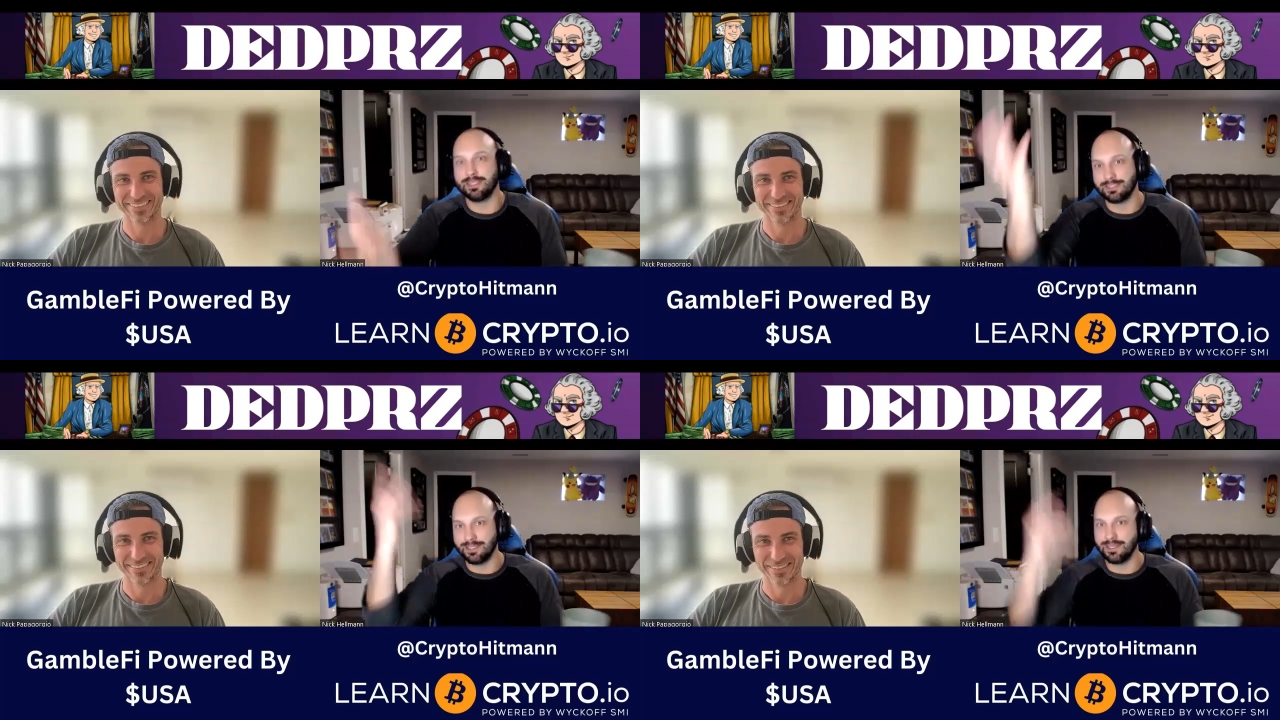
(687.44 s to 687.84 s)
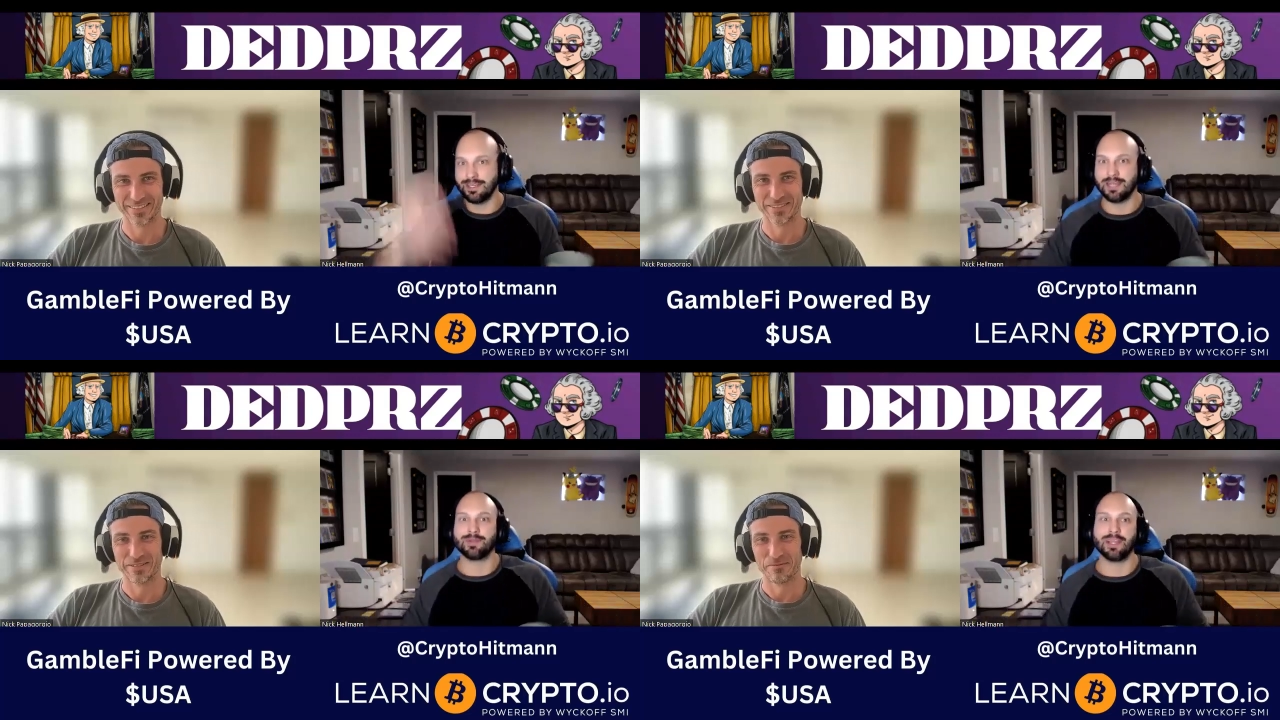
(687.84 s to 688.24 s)
Speaker 1: this.
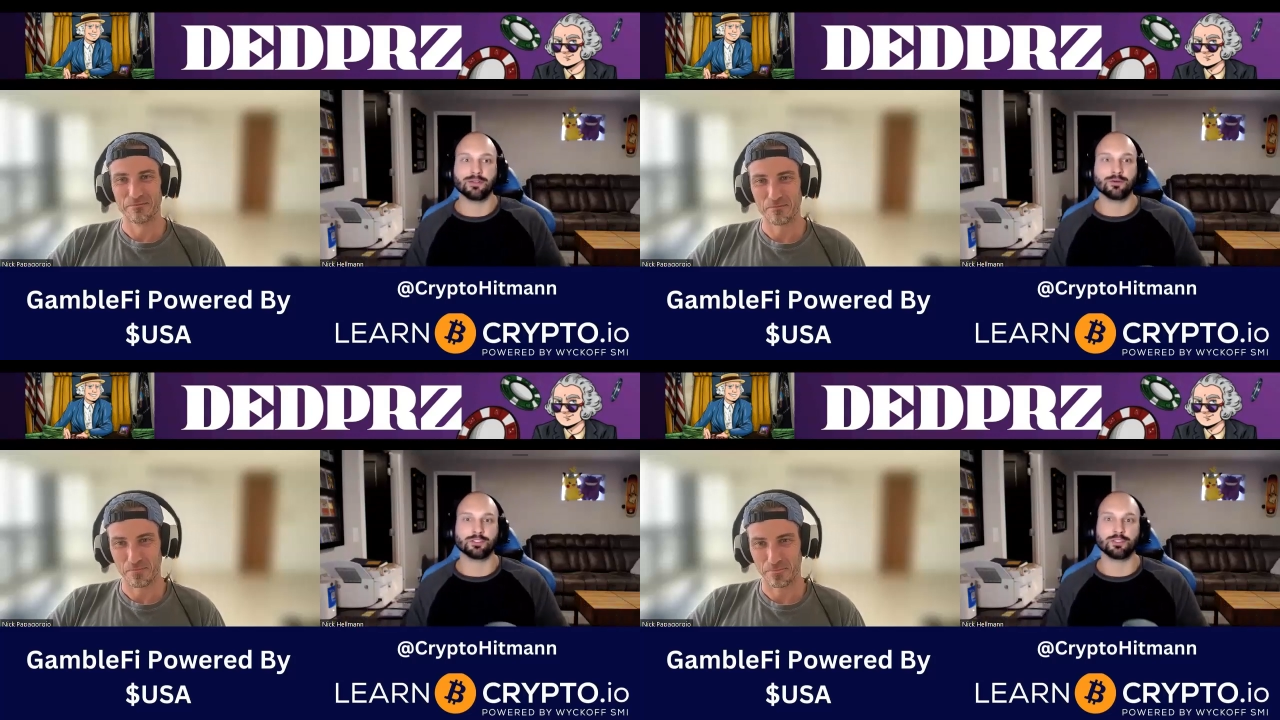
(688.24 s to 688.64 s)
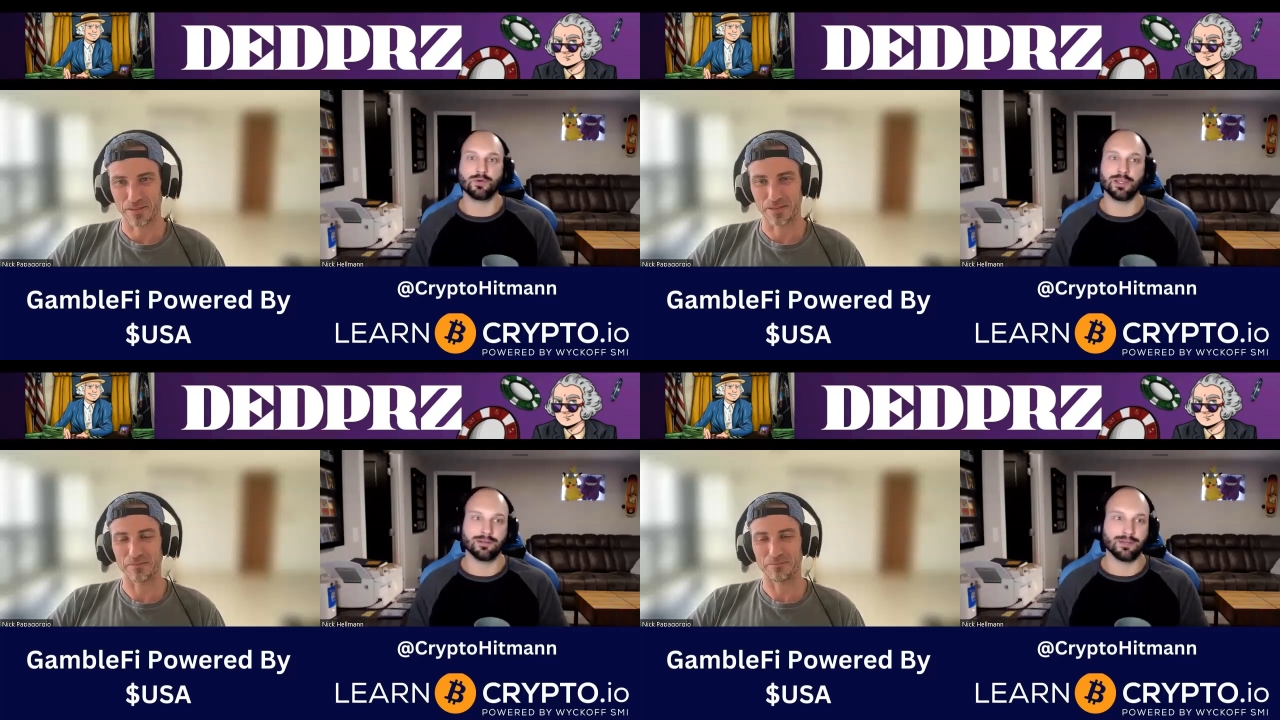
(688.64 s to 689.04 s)
And when they lose, you
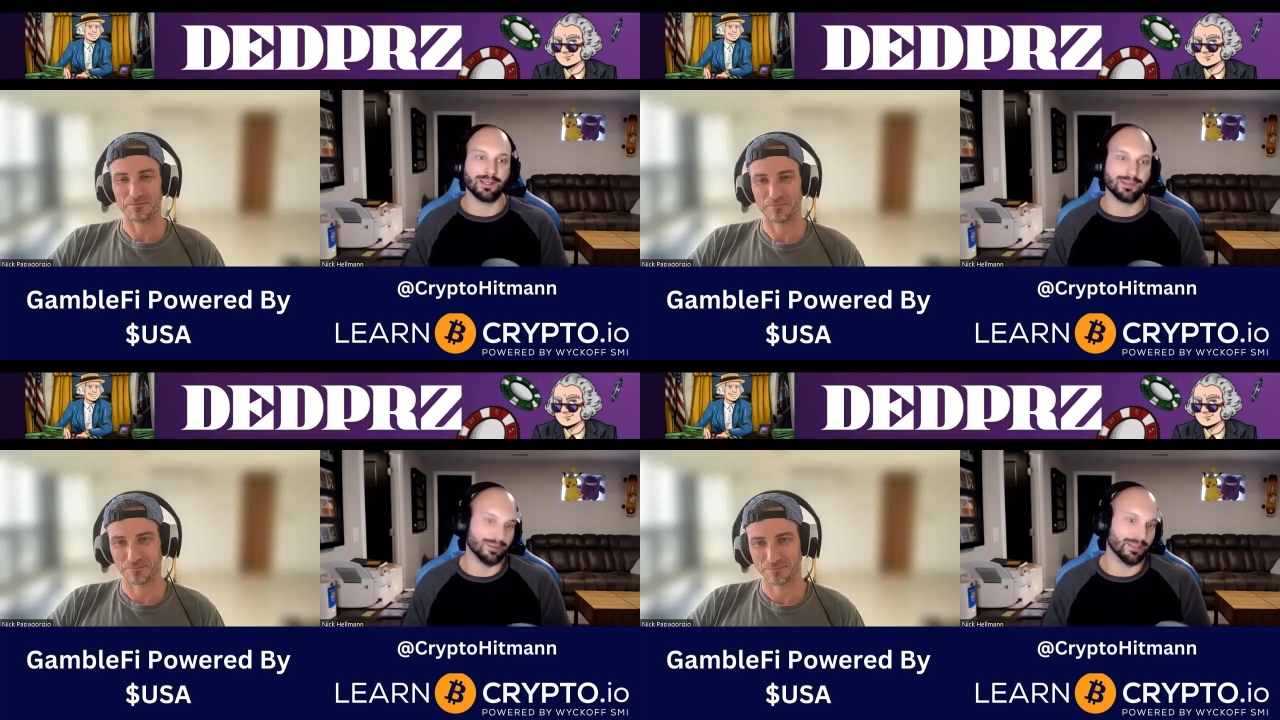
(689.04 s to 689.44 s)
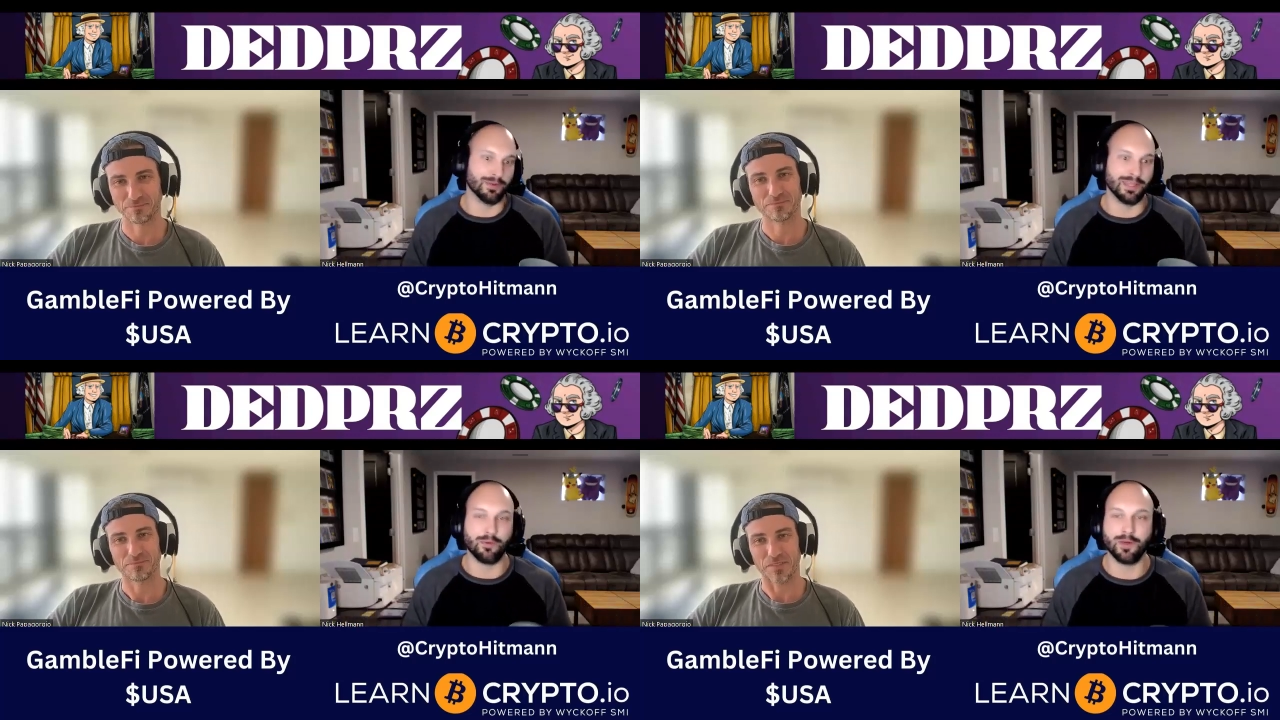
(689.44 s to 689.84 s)
win. Yep. And
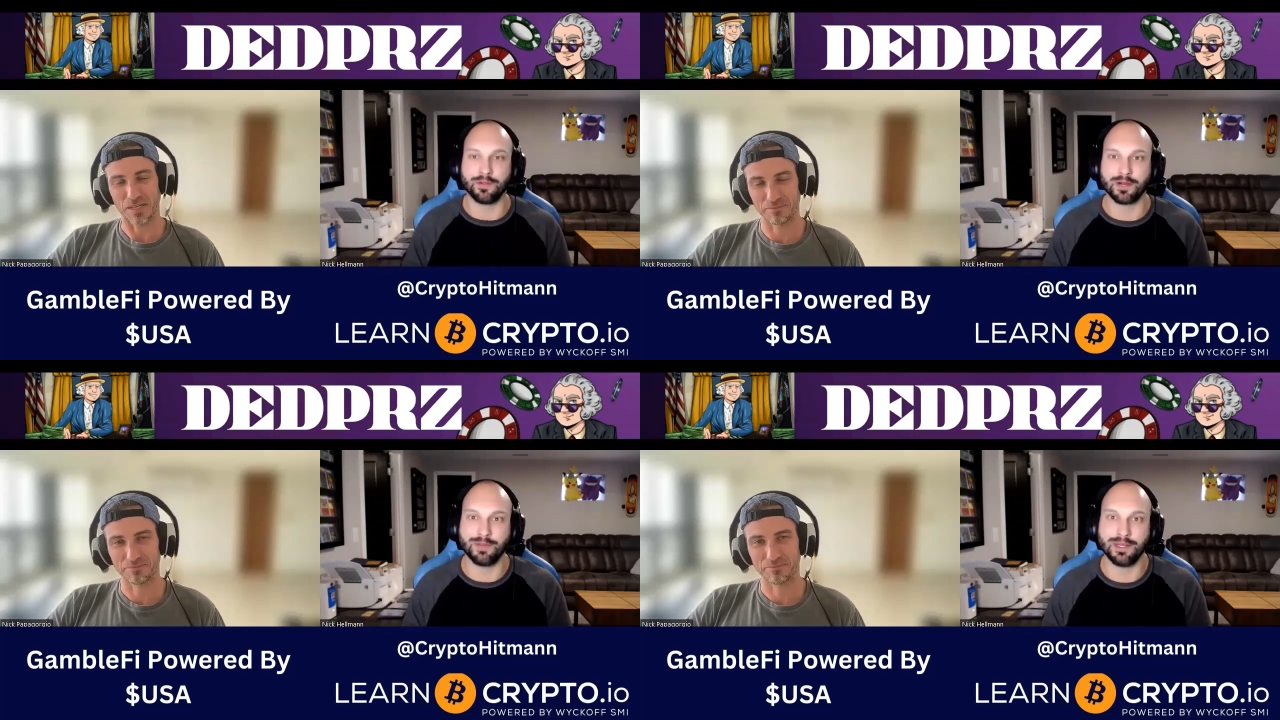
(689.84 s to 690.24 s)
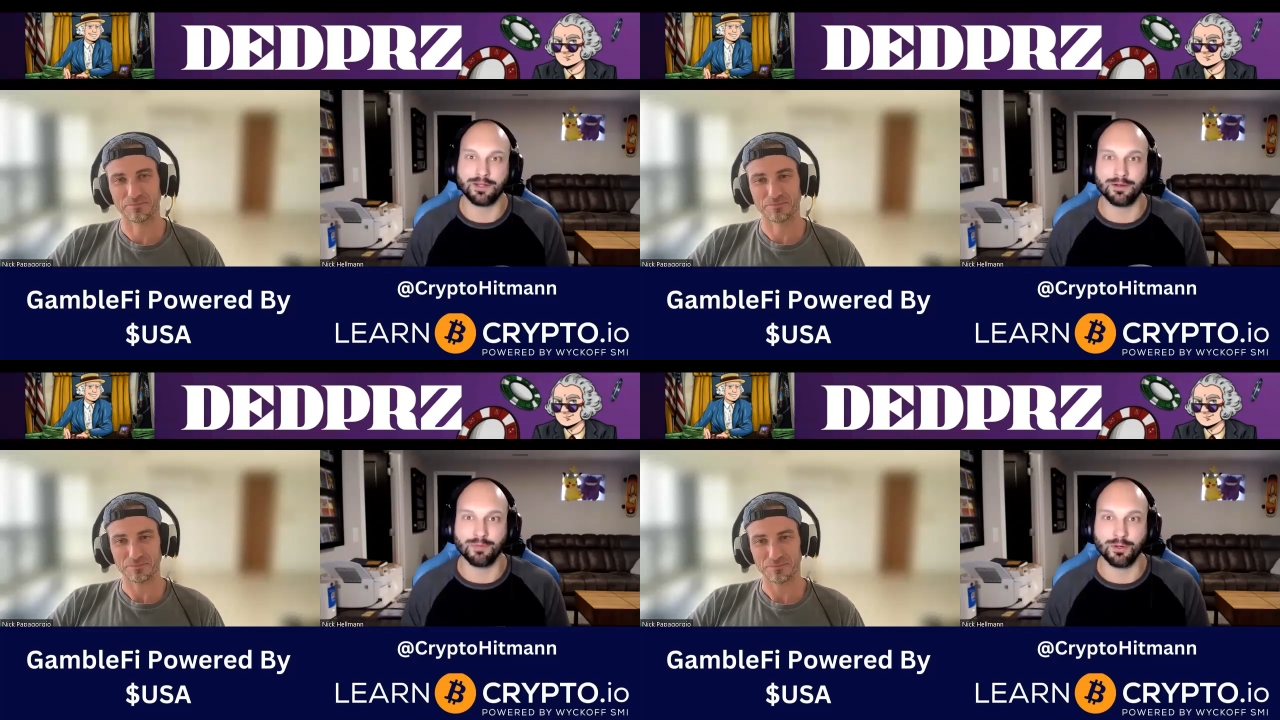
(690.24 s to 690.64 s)
then when they win, yep. they're going to be in a
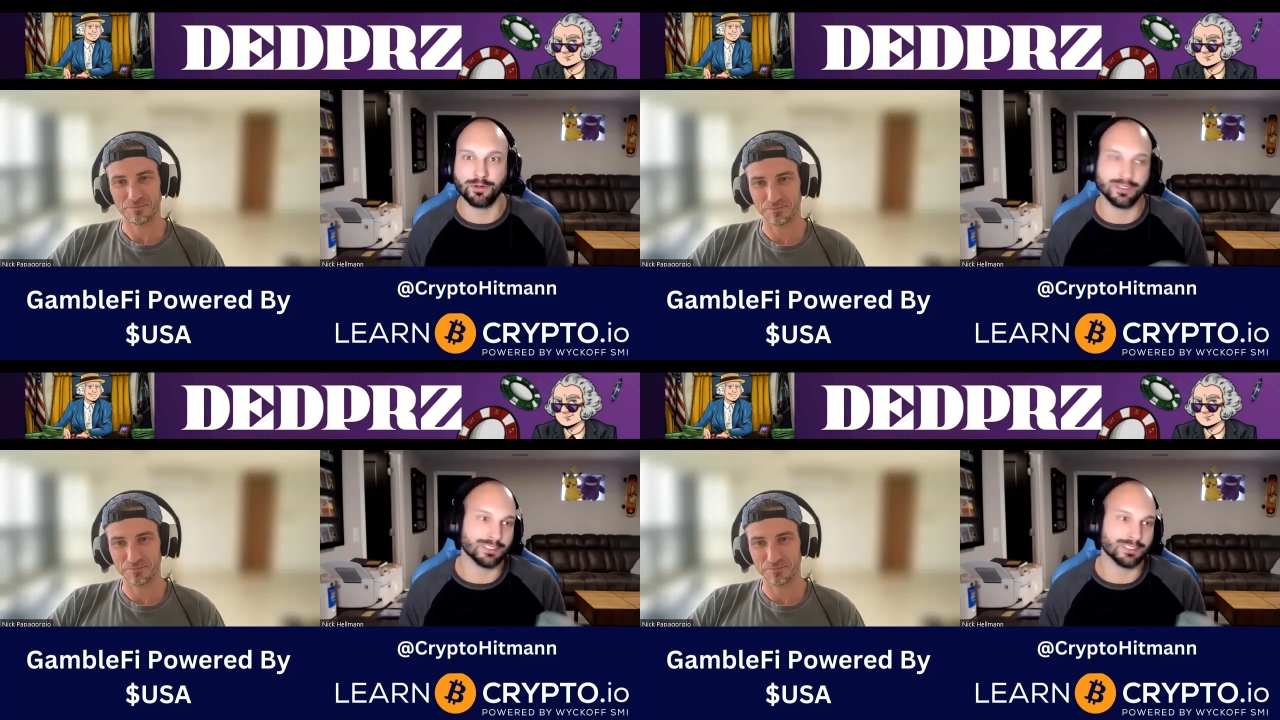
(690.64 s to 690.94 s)
good mood, and you